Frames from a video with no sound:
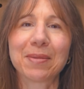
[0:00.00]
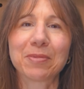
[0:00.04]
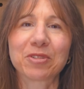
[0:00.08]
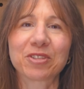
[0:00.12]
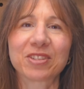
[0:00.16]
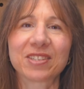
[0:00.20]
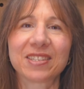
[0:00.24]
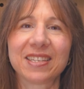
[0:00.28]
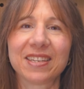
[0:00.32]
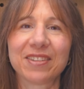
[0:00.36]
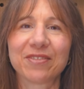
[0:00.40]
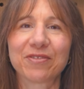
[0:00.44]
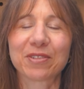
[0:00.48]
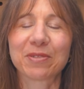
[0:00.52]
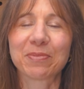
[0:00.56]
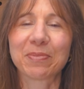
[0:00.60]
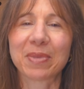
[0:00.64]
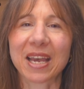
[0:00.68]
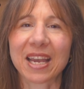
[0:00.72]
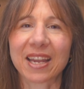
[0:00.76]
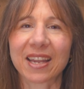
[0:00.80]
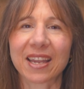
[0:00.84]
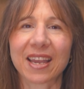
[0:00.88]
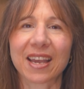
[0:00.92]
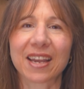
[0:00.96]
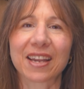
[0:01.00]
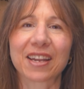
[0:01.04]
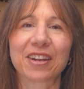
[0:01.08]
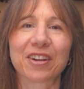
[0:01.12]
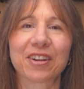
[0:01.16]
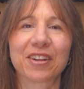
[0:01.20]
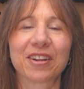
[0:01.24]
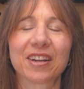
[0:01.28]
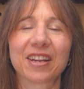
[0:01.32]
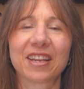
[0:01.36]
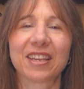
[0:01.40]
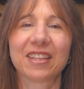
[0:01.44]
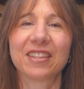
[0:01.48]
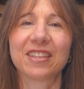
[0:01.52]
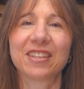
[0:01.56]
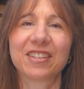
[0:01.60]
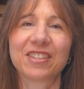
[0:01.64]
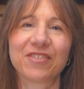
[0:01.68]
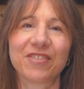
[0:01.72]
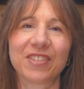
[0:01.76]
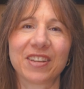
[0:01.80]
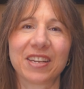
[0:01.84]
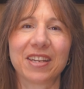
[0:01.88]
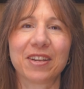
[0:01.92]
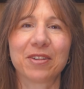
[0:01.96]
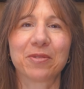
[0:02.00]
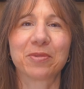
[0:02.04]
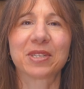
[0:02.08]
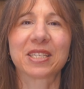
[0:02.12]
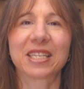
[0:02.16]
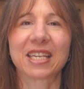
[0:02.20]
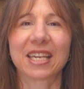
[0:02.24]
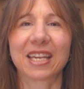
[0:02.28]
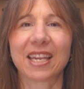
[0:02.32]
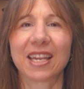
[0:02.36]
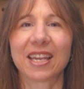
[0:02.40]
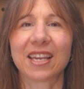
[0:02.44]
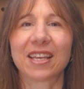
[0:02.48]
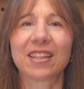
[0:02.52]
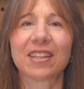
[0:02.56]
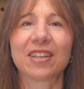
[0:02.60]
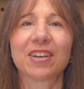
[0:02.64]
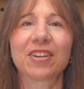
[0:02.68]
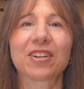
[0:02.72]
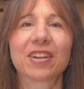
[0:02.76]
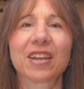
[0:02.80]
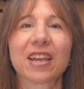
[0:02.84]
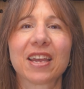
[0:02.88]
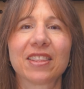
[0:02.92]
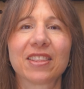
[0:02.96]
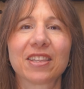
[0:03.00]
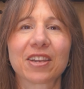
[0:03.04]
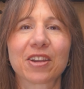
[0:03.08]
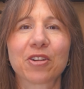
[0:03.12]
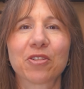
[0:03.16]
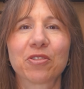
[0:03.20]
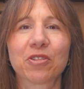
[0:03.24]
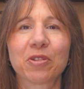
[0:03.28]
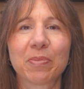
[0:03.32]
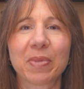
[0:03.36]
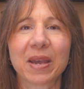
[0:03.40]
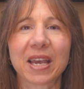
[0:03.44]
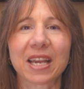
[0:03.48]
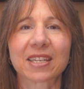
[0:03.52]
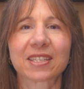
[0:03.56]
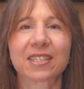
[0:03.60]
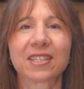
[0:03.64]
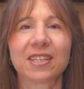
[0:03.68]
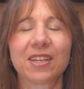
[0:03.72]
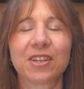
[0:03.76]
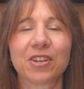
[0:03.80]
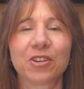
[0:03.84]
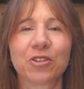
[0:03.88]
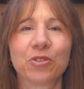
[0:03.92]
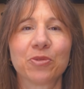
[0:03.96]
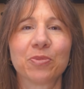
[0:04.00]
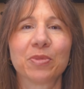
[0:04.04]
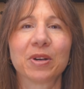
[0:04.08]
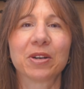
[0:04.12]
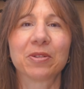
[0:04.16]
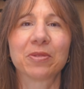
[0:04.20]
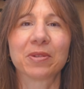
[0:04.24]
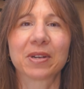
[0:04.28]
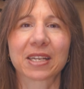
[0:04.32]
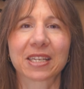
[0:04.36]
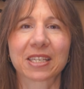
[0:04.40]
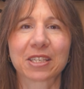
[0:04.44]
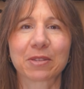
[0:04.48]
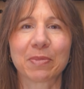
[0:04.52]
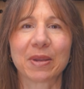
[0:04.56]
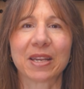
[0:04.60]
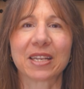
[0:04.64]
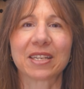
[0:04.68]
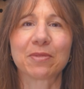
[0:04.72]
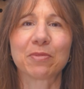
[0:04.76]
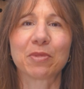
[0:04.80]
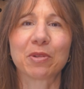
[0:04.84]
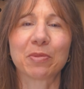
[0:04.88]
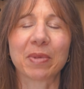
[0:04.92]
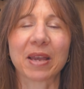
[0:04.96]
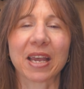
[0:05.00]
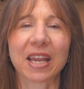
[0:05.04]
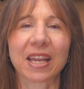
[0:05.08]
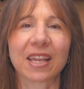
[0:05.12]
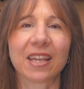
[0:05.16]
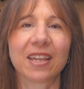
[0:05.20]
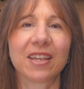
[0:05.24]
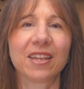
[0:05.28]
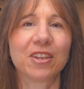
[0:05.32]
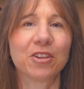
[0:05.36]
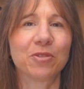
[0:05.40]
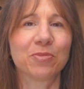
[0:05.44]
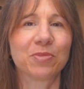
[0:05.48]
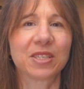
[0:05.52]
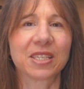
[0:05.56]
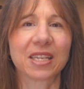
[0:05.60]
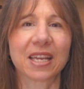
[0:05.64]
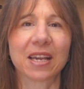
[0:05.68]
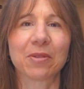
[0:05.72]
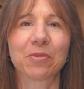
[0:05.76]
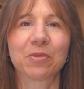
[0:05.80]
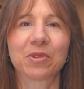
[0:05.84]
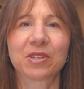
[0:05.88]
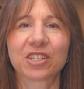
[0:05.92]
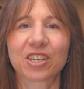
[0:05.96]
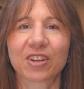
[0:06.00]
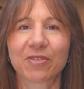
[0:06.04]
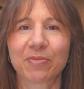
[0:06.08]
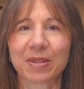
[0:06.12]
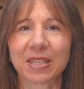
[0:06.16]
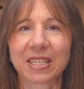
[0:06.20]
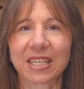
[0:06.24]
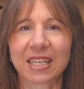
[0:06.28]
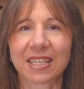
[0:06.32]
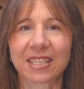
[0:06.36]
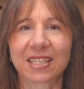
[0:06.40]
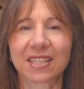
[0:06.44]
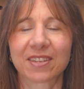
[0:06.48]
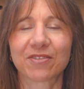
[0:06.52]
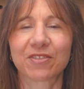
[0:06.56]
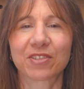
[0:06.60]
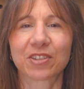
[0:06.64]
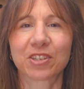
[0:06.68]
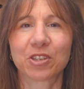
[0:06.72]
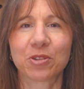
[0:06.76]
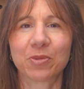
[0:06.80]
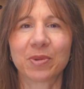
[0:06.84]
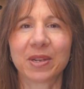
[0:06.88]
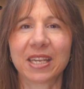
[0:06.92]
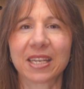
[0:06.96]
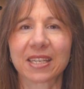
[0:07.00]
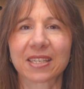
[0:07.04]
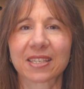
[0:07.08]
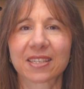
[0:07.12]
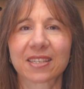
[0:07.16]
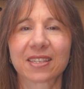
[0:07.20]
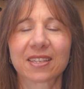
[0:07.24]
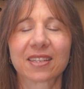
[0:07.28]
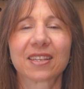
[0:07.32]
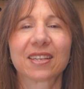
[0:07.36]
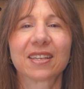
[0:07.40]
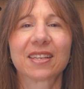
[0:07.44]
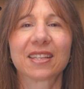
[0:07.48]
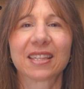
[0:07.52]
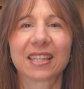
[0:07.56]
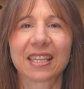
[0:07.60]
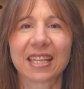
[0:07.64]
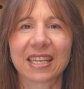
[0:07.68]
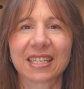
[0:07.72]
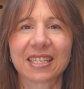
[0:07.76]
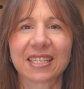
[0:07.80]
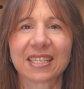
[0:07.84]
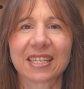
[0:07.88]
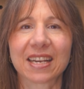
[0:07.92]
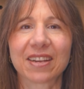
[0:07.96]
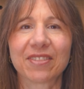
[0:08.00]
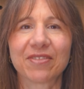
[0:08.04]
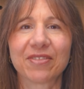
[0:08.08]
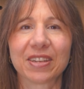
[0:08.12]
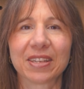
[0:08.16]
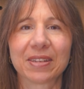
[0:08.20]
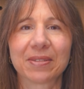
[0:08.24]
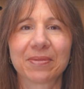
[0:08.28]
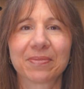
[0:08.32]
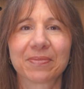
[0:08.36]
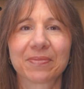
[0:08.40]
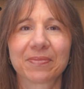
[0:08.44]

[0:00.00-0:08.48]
Christine from Pack Hacker. In this video, we're taking a look at the Cotopaxi Cubo Expandable Packing Cube set, which I've been testing for 2 weeks. Let's dive in.